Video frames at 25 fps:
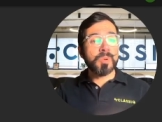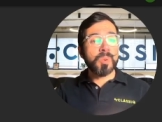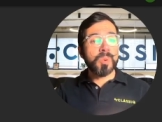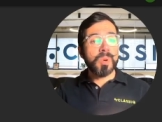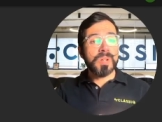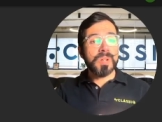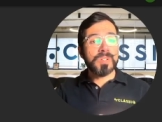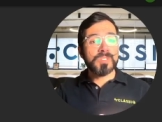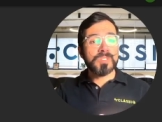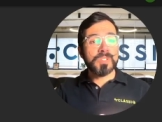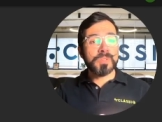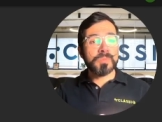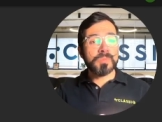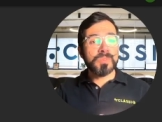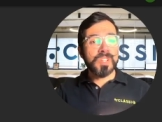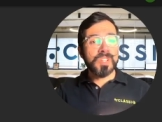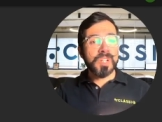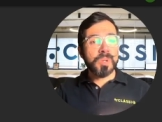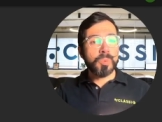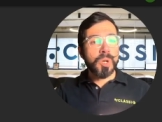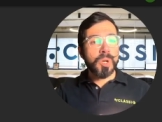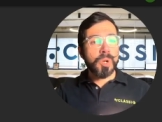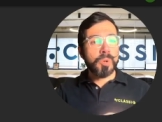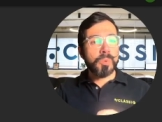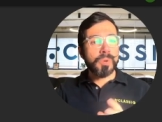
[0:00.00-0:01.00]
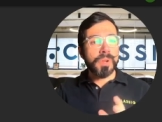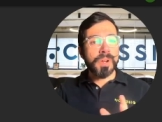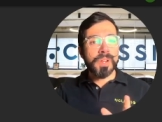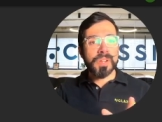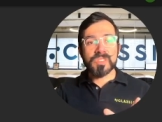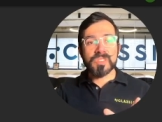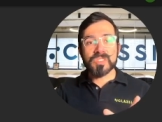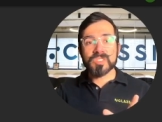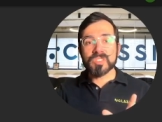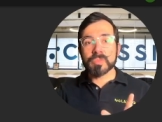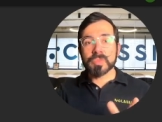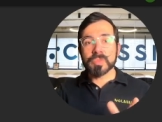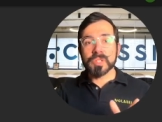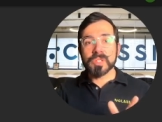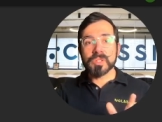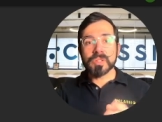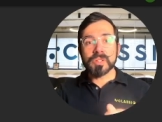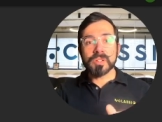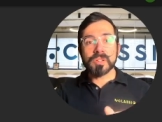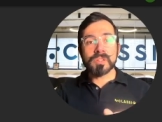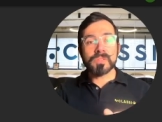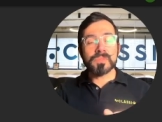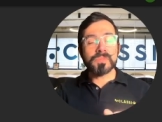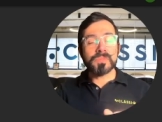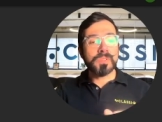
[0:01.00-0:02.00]
Quantums and I want to run on a
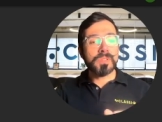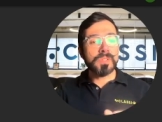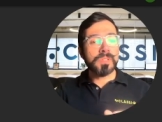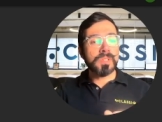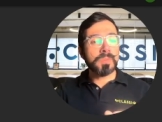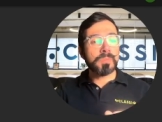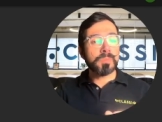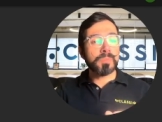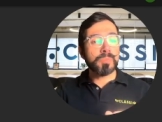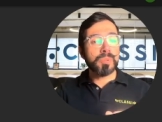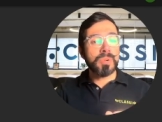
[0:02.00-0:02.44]
simulator for